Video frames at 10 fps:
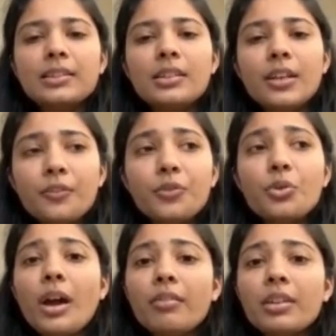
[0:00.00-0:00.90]
If you
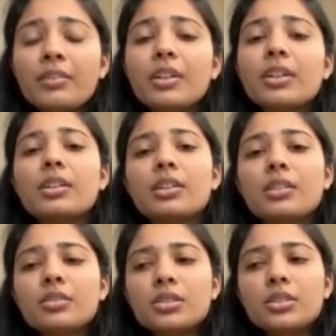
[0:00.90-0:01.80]
have even
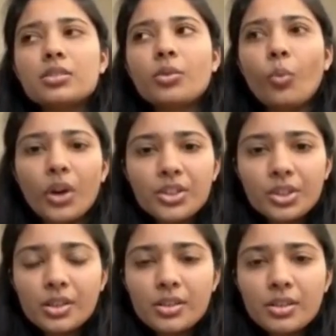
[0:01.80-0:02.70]

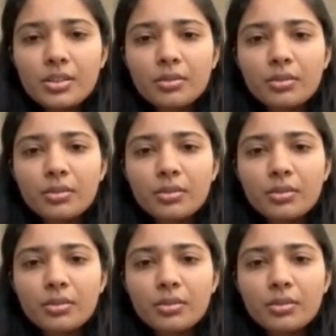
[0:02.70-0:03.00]
questions